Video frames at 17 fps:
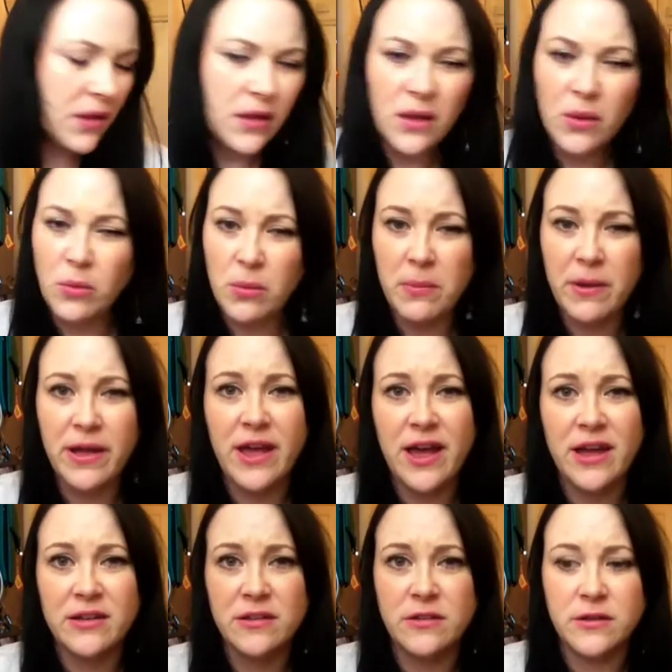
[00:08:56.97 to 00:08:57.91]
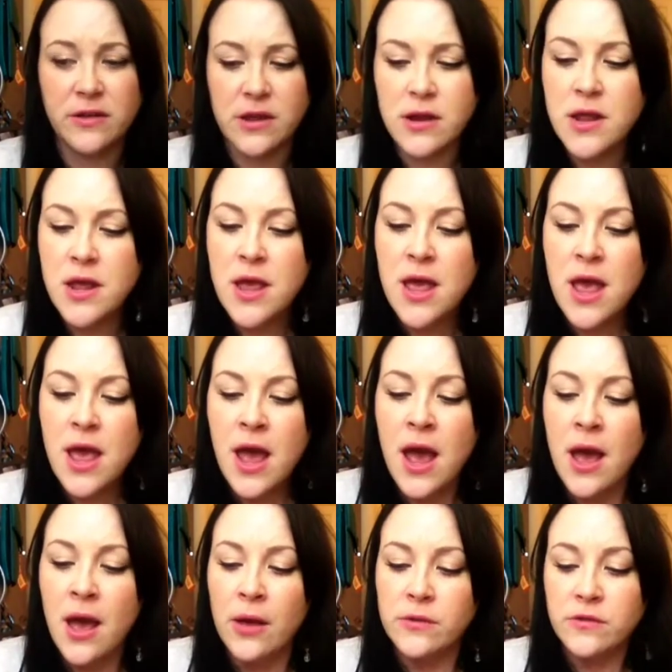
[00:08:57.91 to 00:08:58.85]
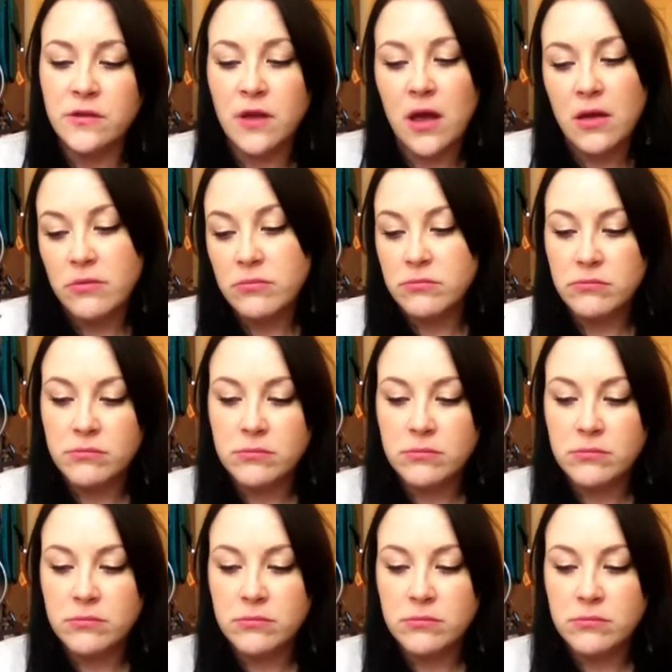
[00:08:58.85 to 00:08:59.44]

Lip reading: You know what my cats are doing. So,